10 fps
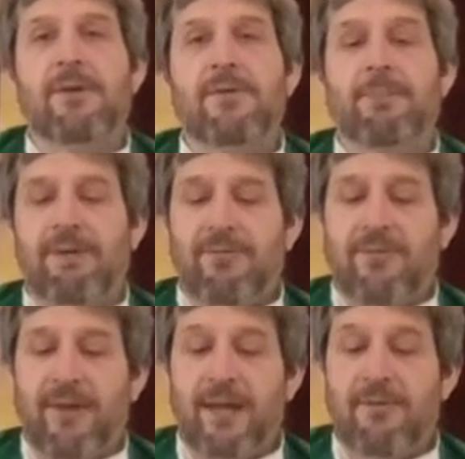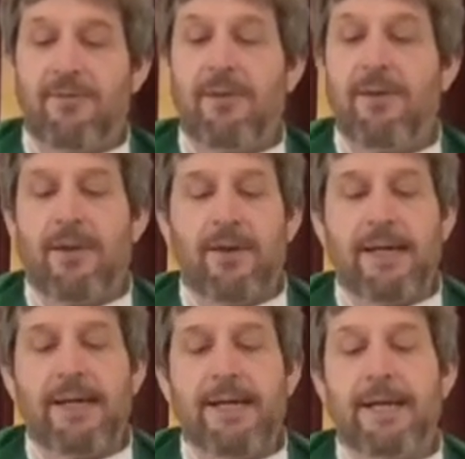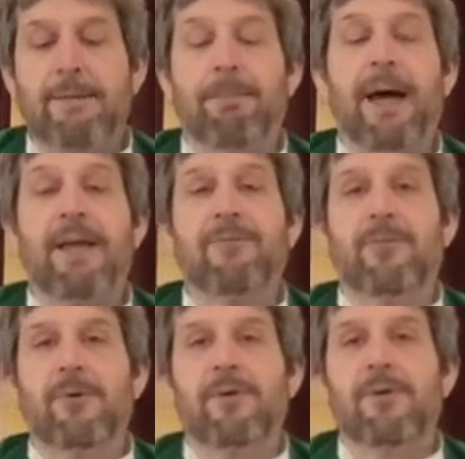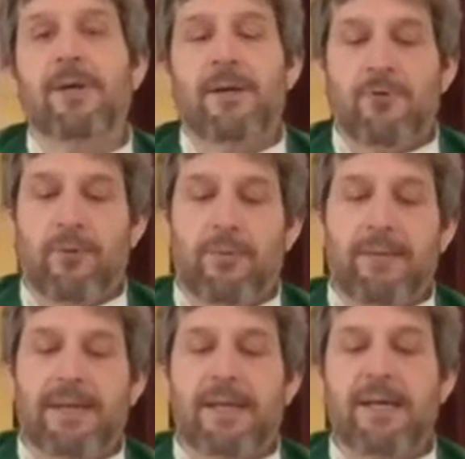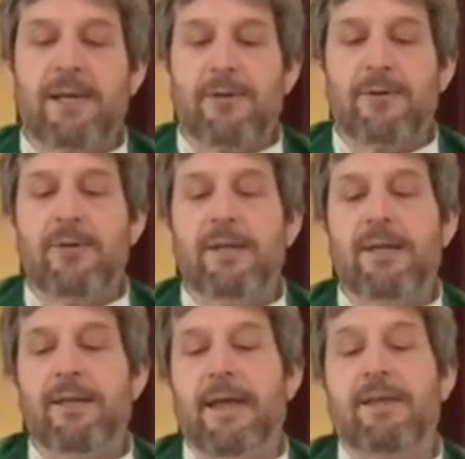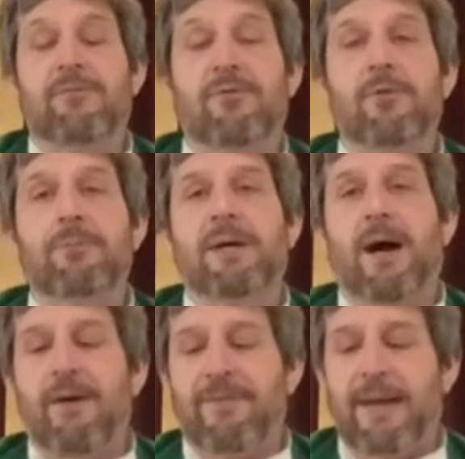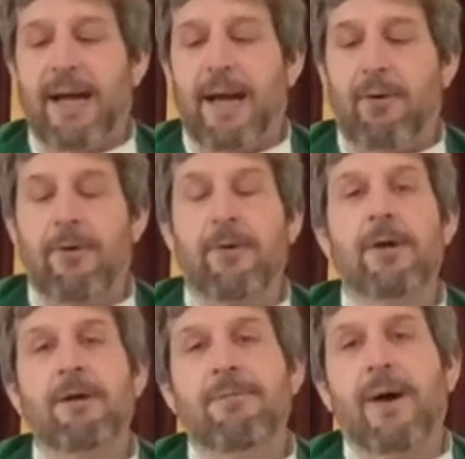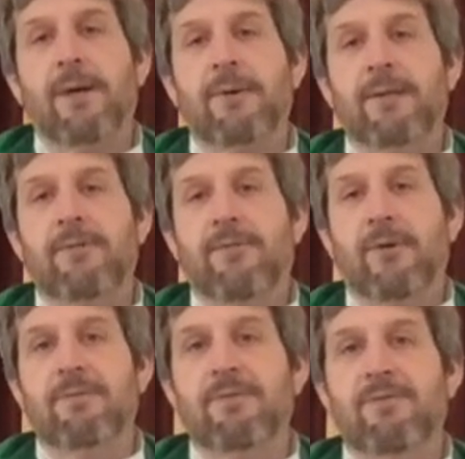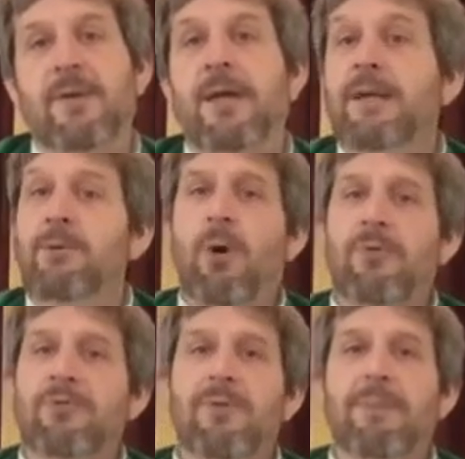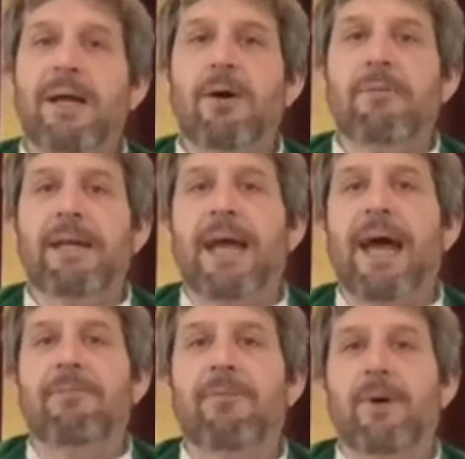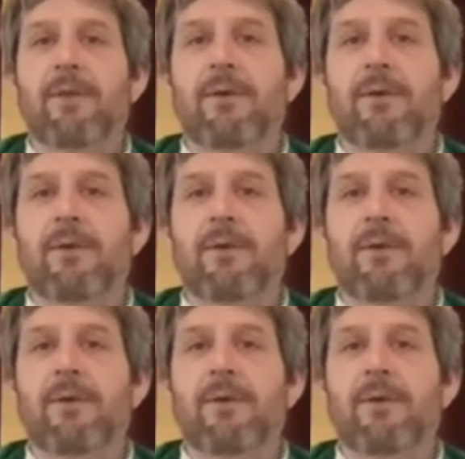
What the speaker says: to be sent the link and password to be included in that Zoom coffee hour following the service. You also may already have one